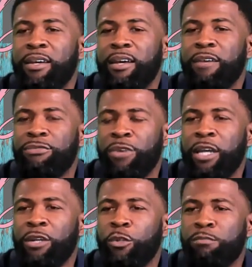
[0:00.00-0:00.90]

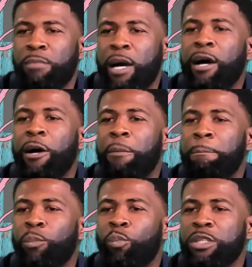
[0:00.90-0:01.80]
friend whose
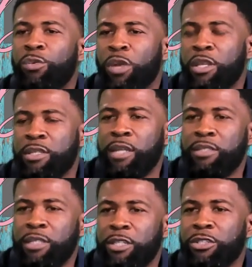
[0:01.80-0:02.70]
mom was a real estate
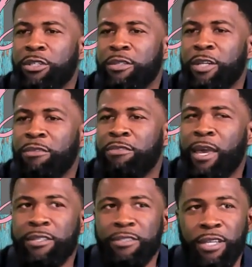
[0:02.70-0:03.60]
teacher. You know,
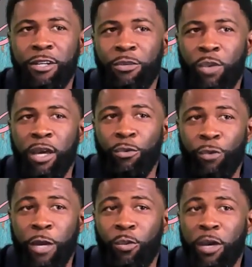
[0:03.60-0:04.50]
thanks Theta
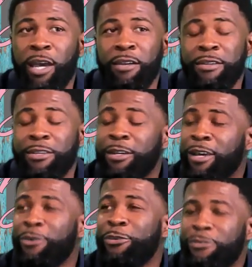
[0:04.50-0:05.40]
Red Wine, you
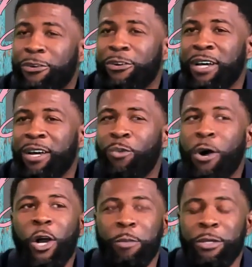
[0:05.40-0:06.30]
know, for
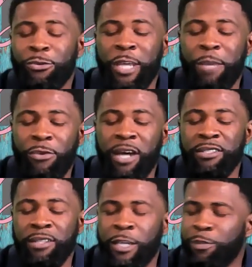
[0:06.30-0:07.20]
walking me through that
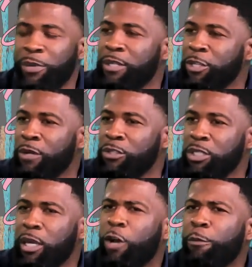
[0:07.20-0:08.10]
process. But you know,
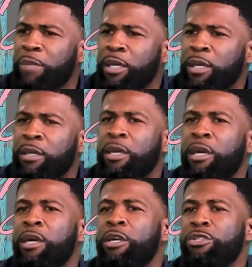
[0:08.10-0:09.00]
she helped me
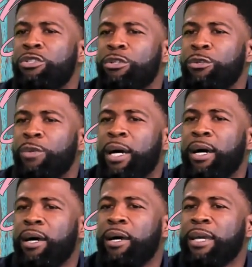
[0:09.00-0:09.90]
to
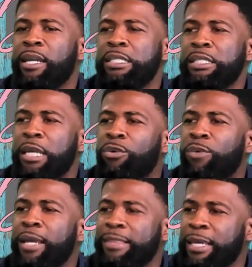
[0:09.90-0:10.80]
kind of say the
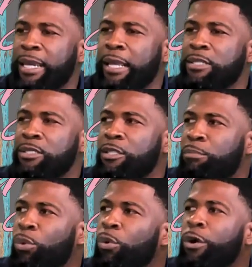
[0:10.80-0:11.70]
right things to the
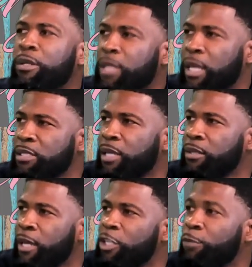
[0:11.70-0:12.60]
board and things
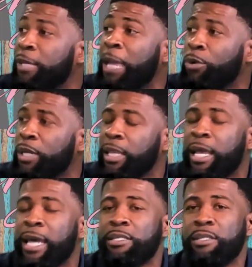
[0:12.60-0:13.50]
like that to be able to get
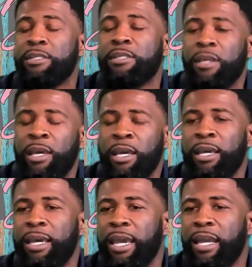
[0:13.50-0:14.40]
licensed.
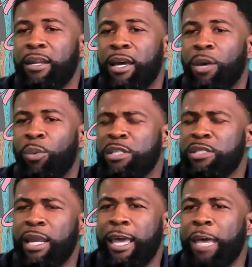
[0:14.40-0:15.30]
And once
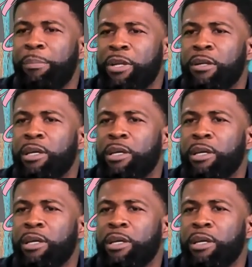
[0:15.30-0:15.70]
that happened,